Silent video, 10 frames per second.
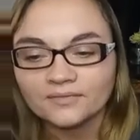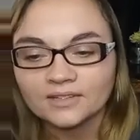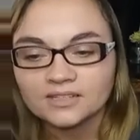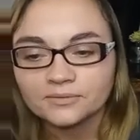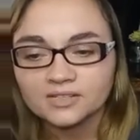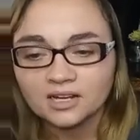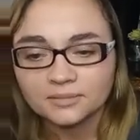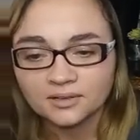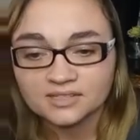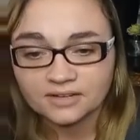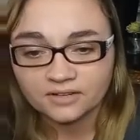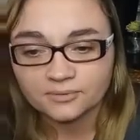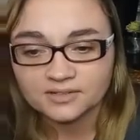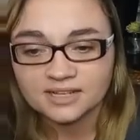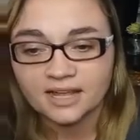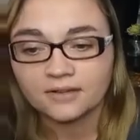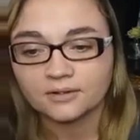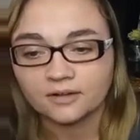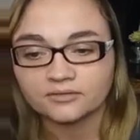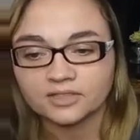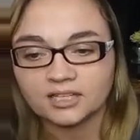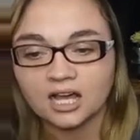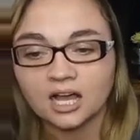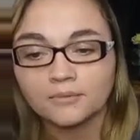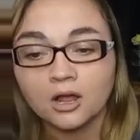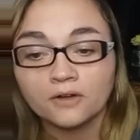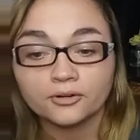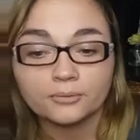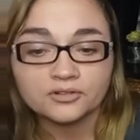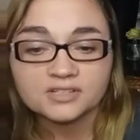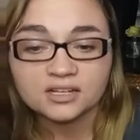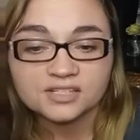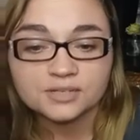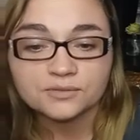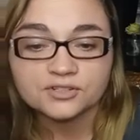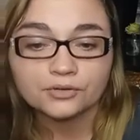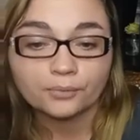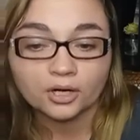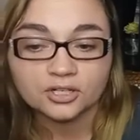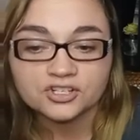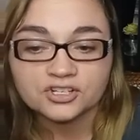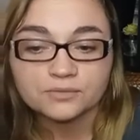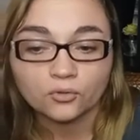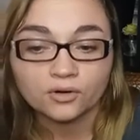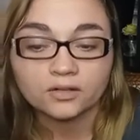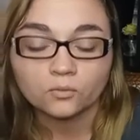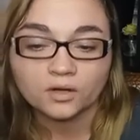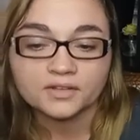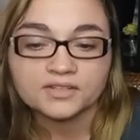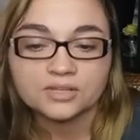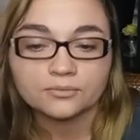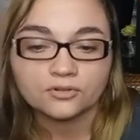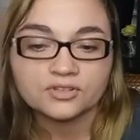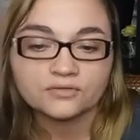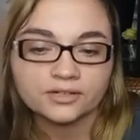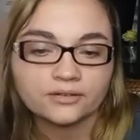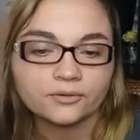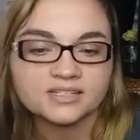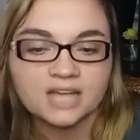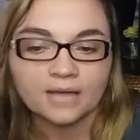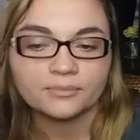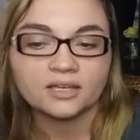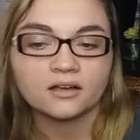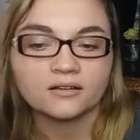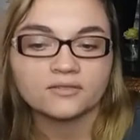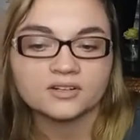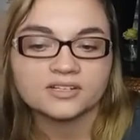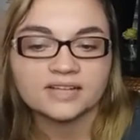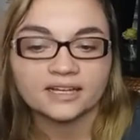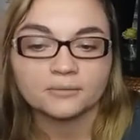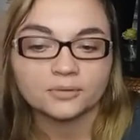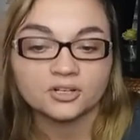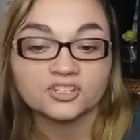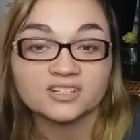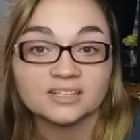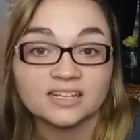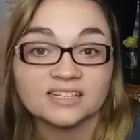So we talked about the 70% roughly. For most customers who purchase more than once, the most frequent timing of their second purchase is